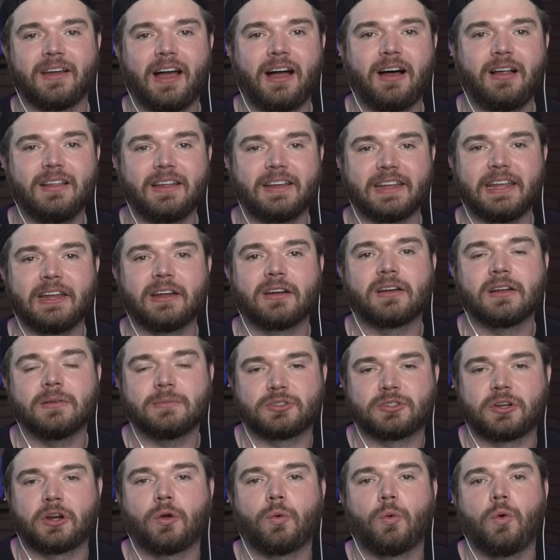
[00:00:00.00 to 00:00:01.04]
I'll like hear him
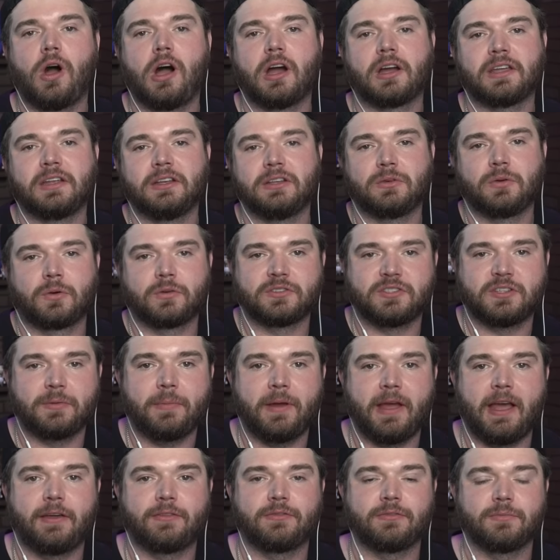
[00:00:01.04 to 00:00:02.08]
start walking towards the
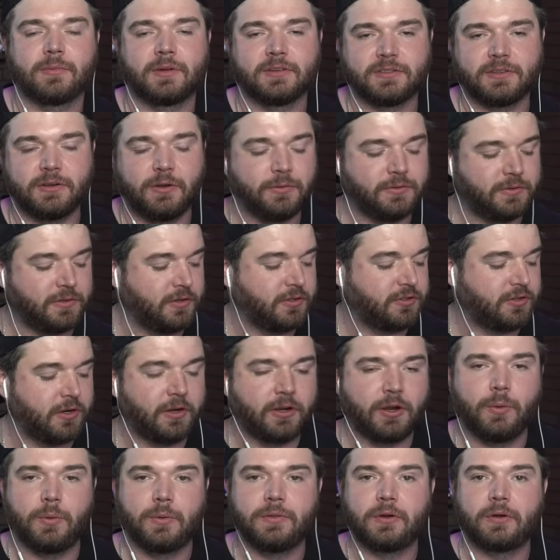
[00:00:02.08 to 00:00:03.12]
bathroom because I know he's gonna try to
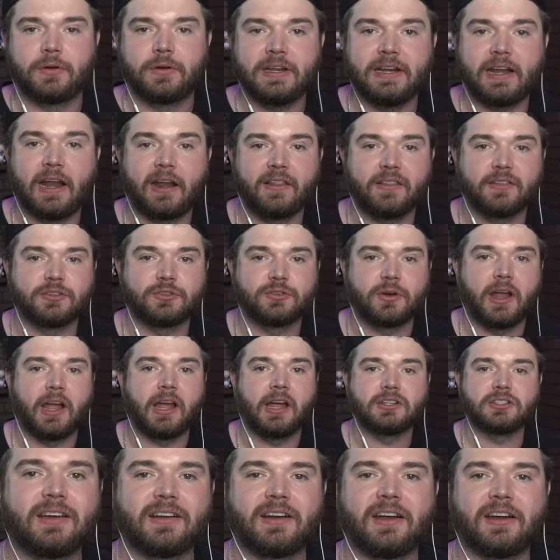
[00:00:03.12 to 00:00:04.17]
go in there and eat out of the
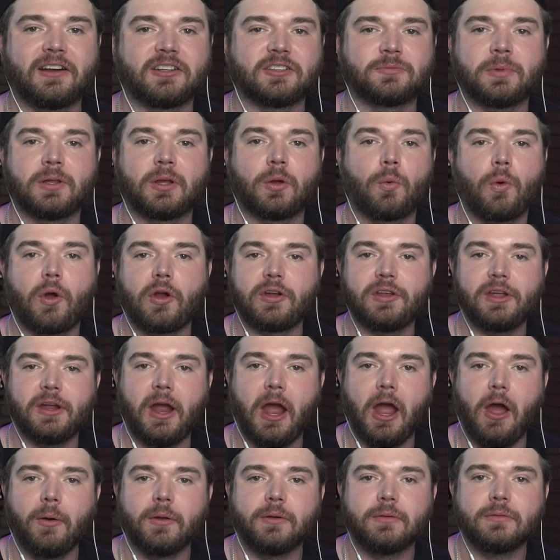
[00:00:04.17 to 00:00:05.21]
trash. And I'll just be like, where are you
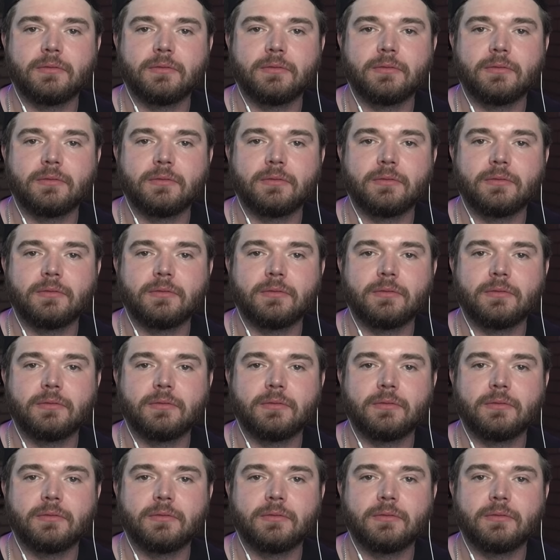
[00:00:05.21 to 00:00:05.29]
going?